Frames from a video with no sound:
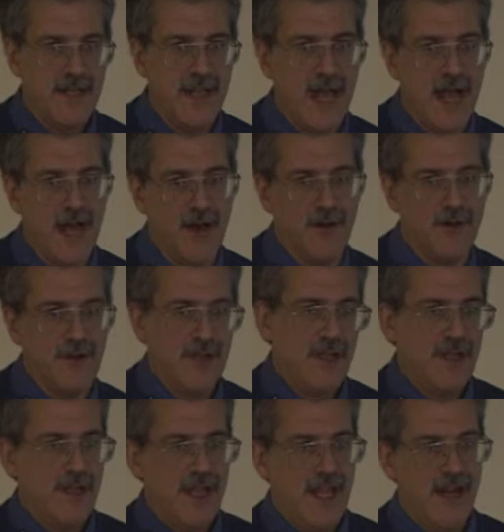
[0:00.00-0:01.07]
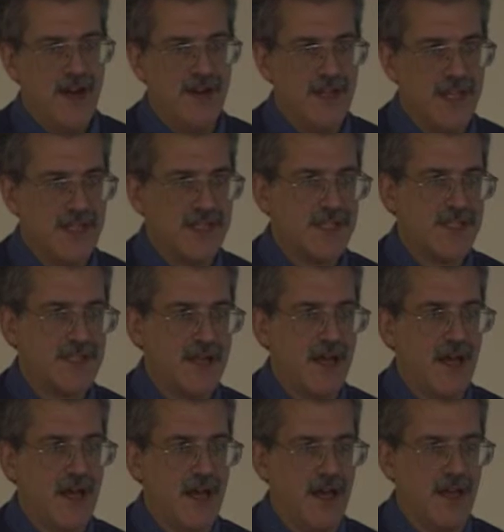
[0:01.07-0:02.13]
Now, here in this
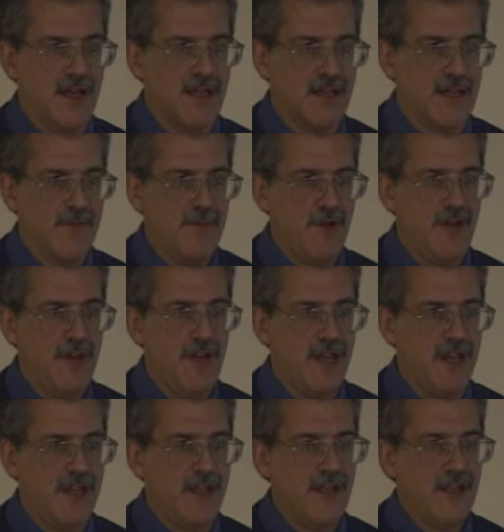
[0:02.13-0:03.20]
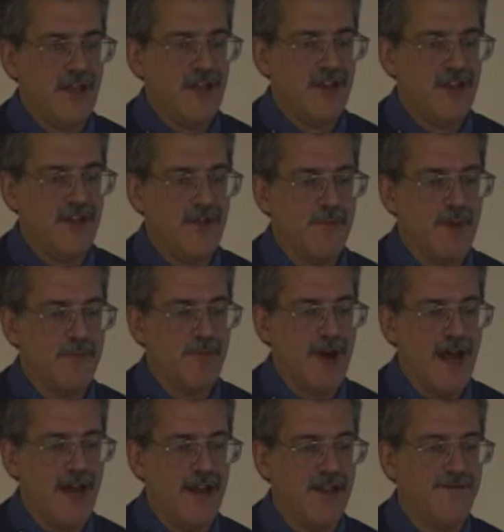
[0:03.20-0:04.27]
community, you can be
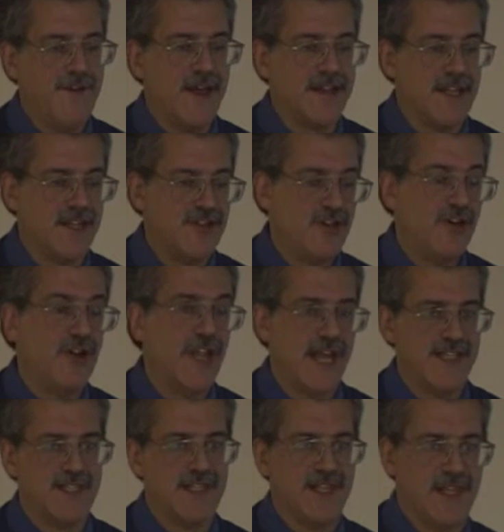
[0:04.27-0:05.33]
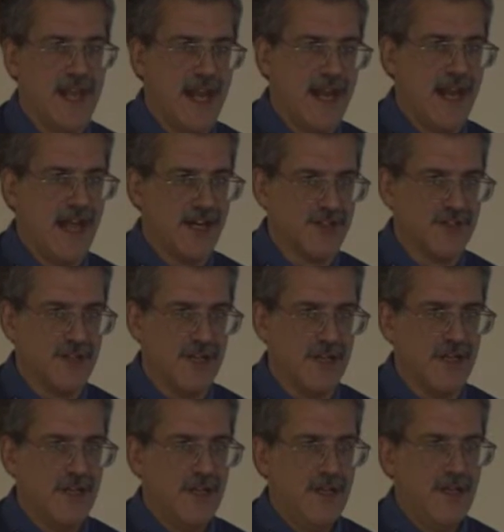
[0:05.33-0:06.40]
proud of the fact that you're less than that,
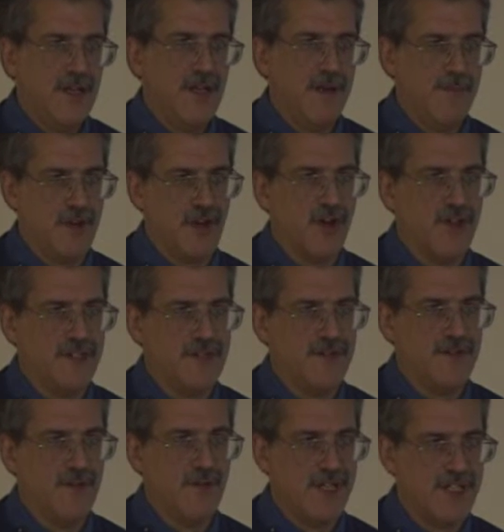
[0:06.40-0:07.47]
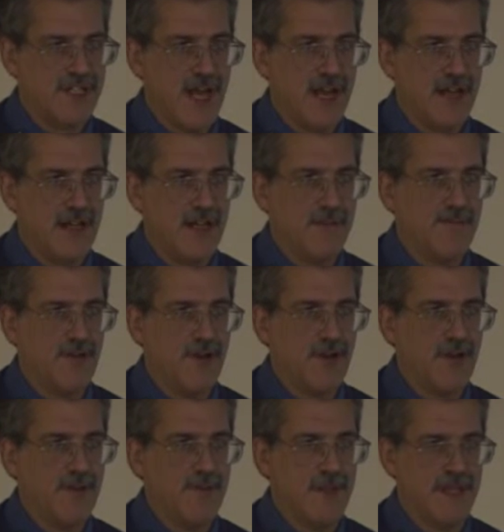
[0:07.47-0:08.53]
actually, because of the recycling
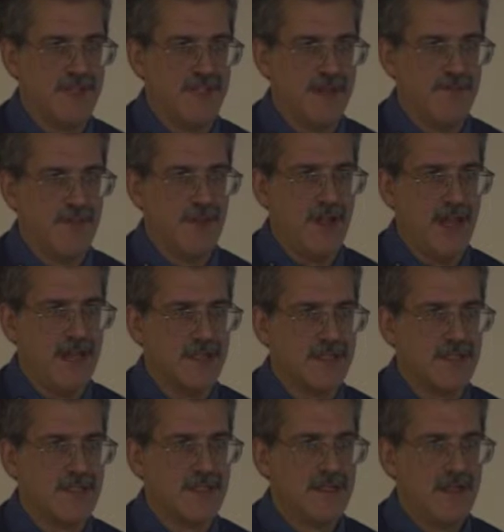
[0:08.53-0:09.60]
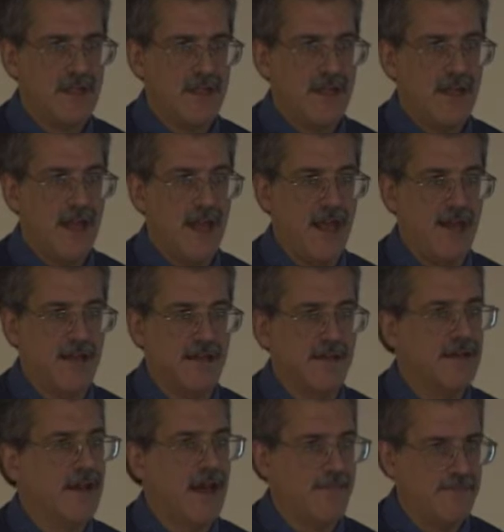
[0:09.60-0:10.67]
program that's in place.
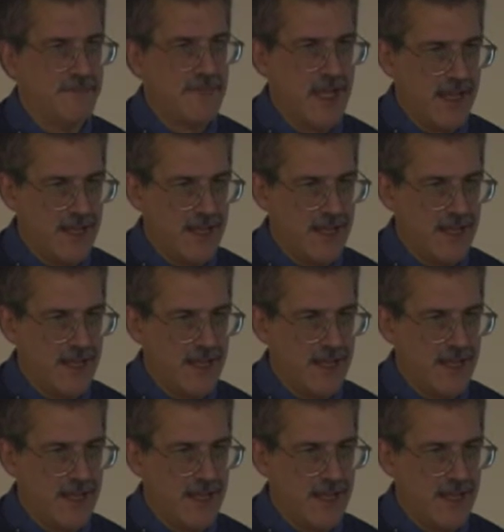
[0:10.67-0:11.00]
And I'm